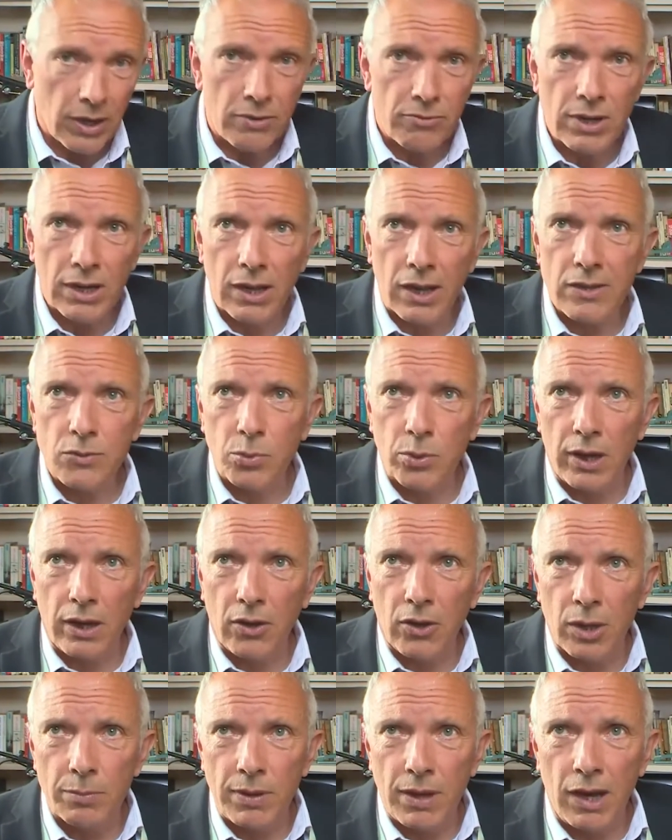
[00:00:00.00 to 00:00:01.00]
what I realized when
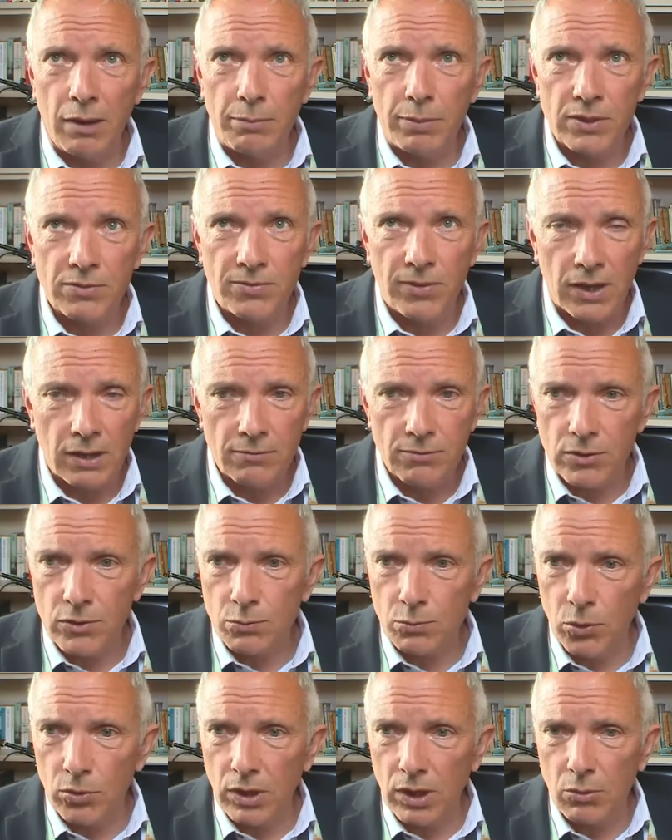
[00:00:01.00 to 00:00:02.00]
I got up at 5:30
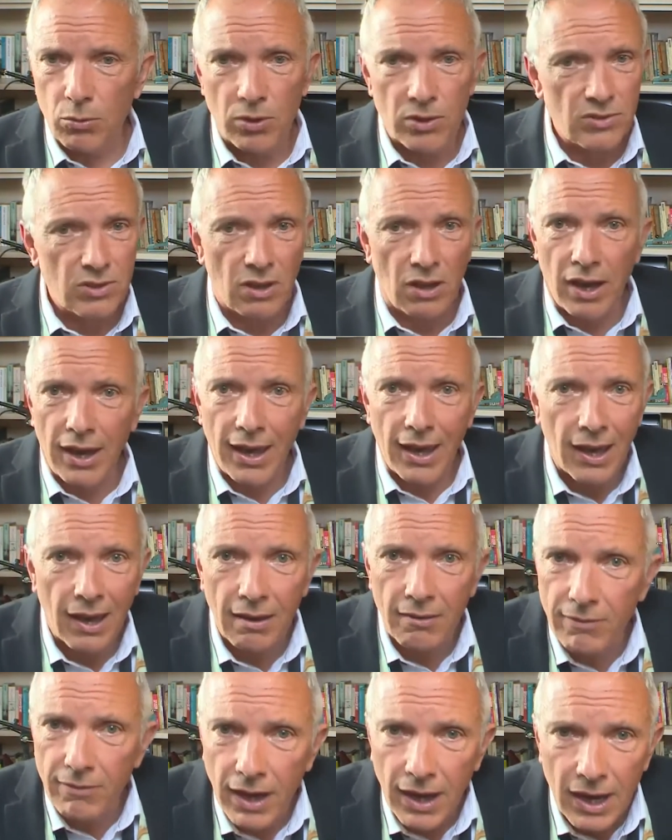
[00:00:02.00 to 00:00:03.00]
this morning was I
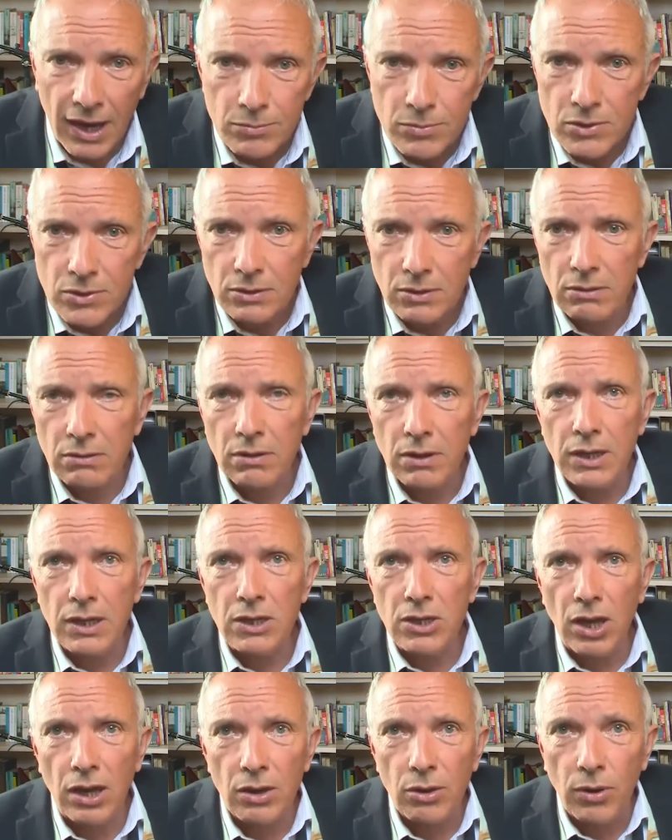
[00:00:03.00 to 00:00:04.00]
have
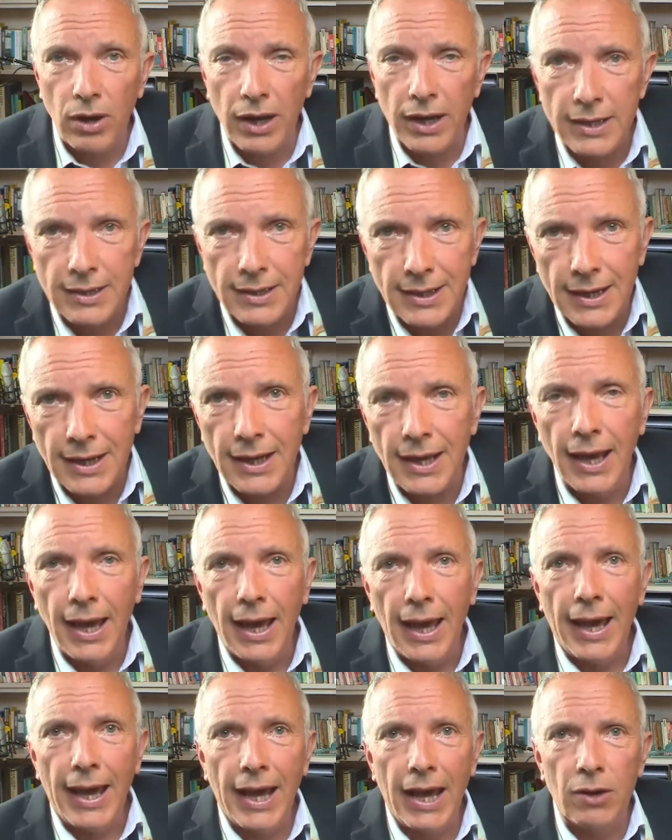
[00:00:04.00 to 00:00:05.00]
absolutely no idea
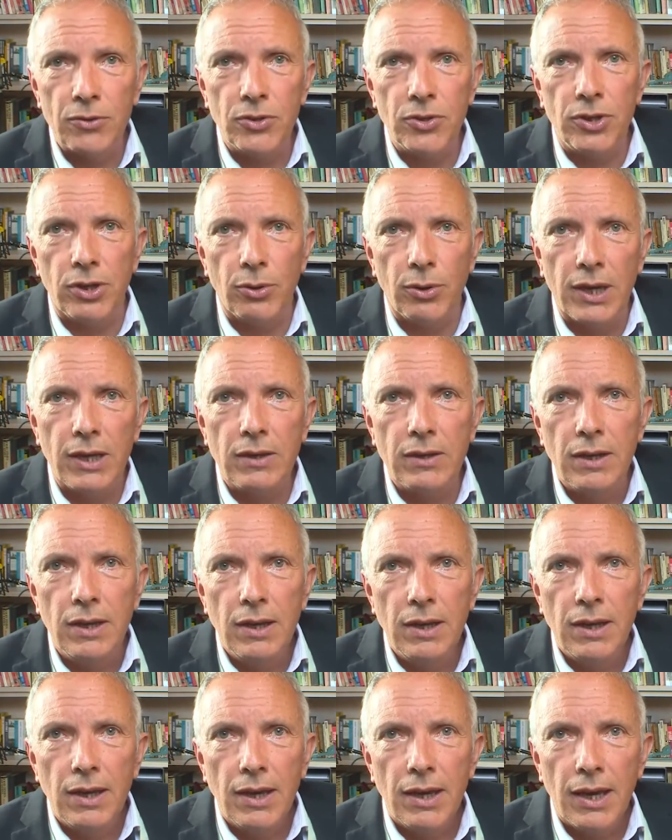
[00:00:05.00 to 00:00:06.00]
how to do
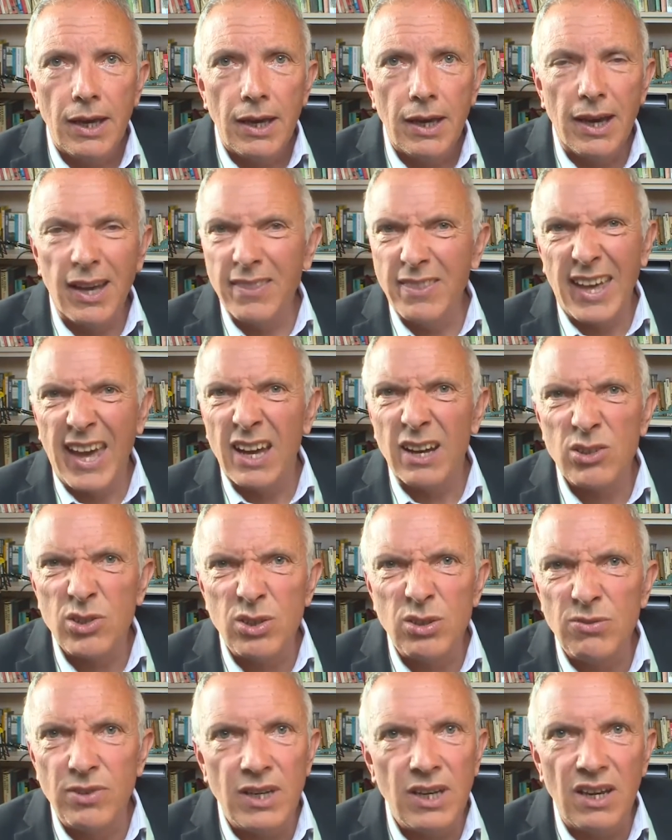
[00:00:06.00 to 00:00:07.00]
it. And the
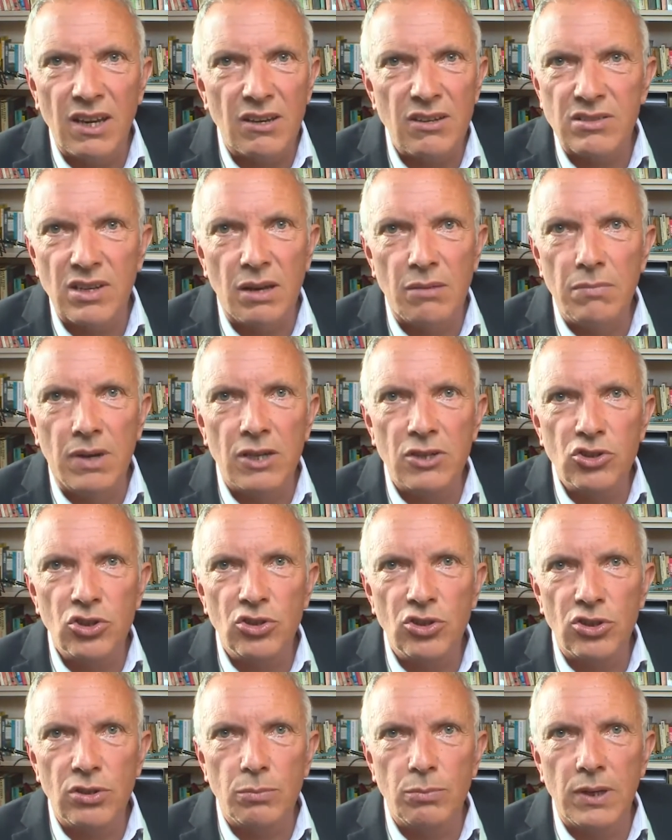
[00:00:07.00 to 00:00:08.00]
how-to videos aren't
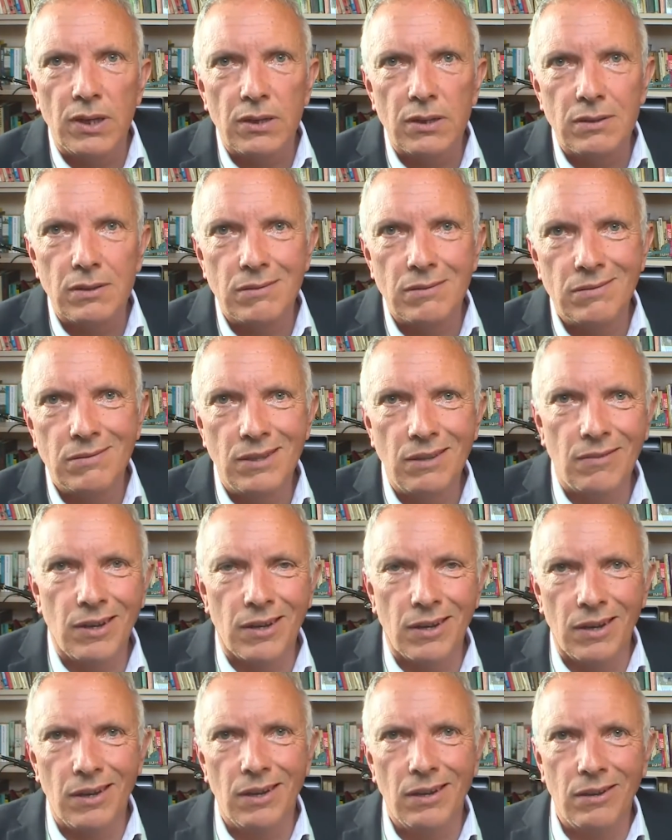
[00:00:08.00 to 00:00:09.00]
much good, because you've
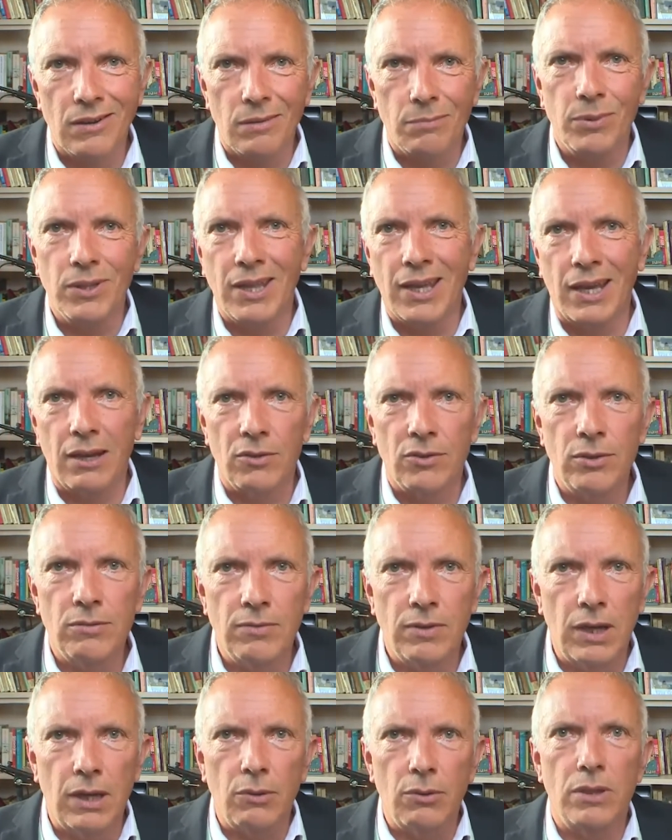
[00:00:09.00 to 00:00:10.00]
kind of got to put the
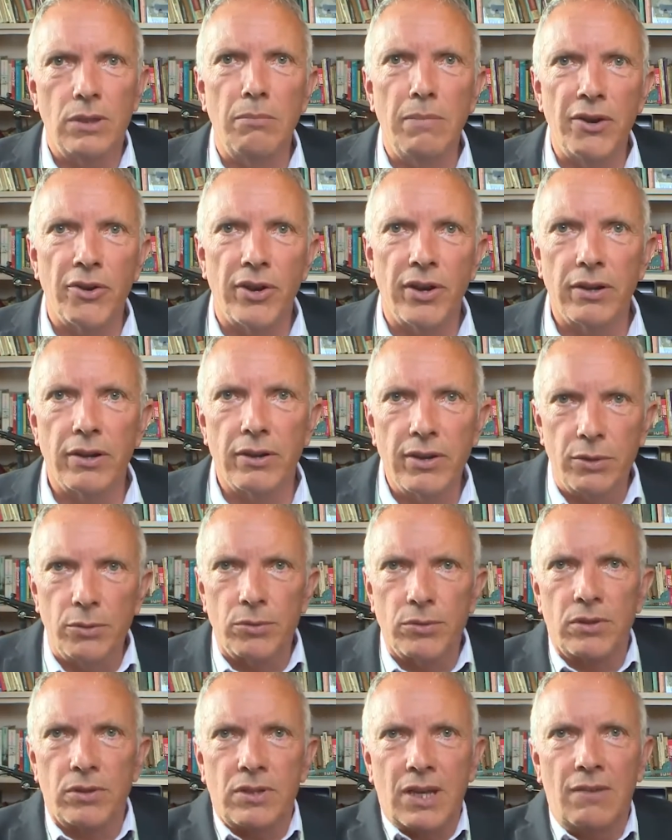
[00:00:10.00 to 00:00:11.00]
how-to video in the mirror
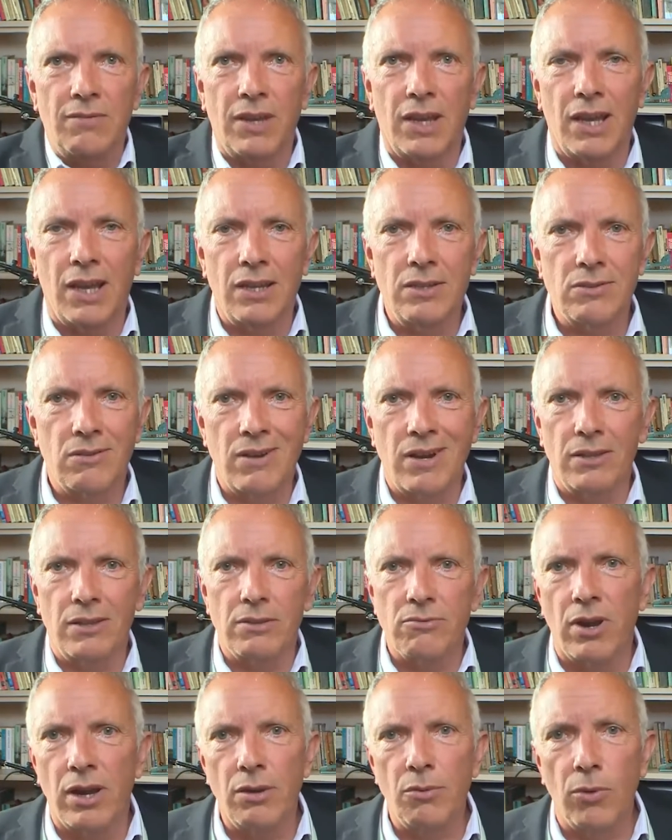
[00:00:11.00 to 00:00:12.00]
in order to have your hands
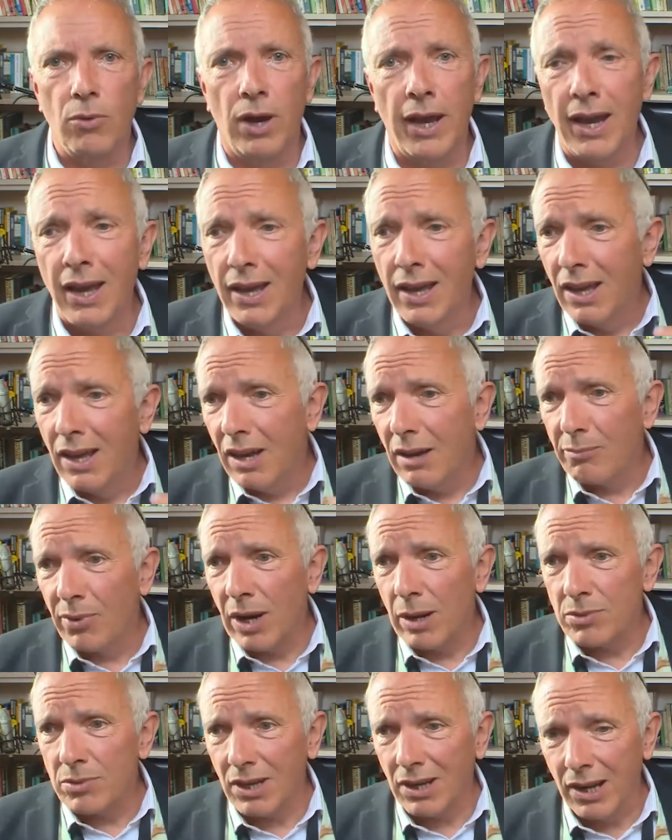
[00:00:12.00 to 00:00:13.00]
around the right way. And
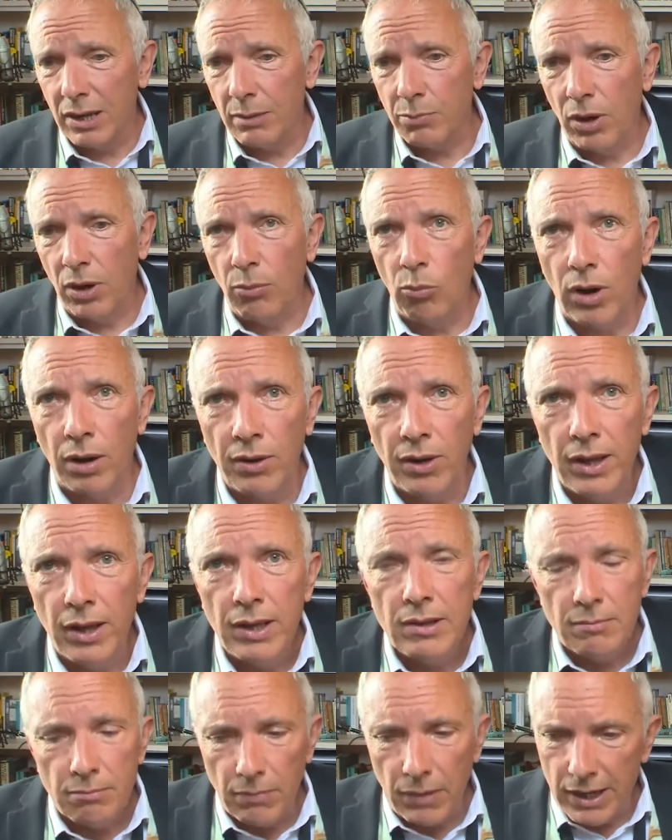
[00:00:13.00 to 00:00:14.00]
perhaps a clip-on one
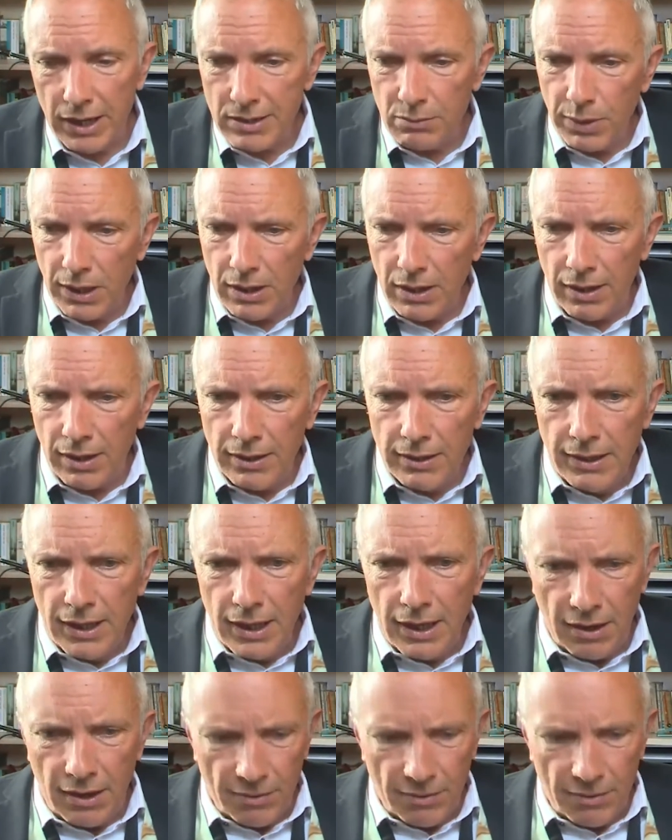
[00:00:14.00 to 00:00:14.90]
might have been a